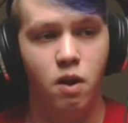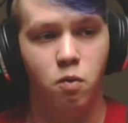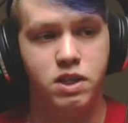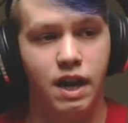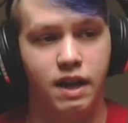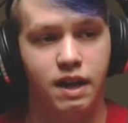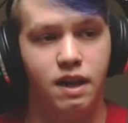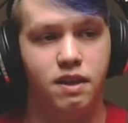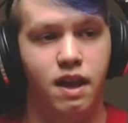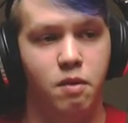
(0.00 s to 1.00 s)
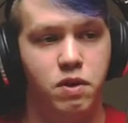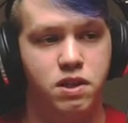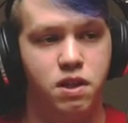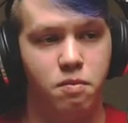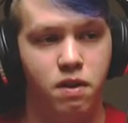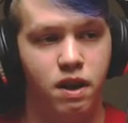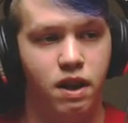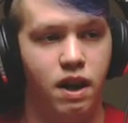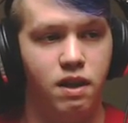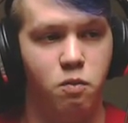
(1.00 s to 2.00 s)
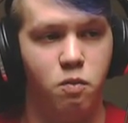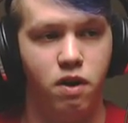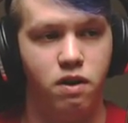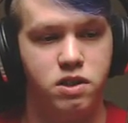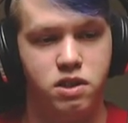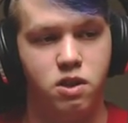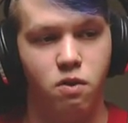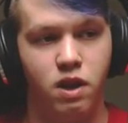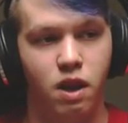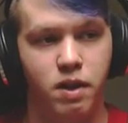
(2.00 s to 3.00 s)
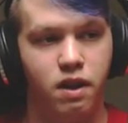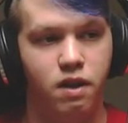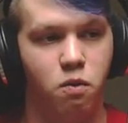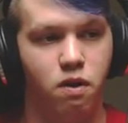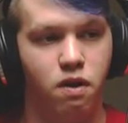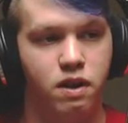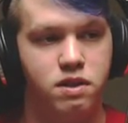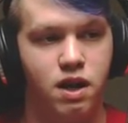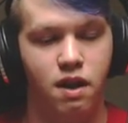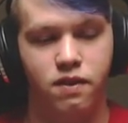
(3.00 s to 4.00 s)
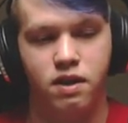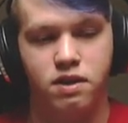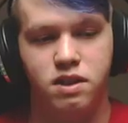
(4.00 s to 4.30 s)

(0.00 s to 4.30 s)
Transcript: Which I get that, but something like an Alienware is just so gimmicky to where it's not even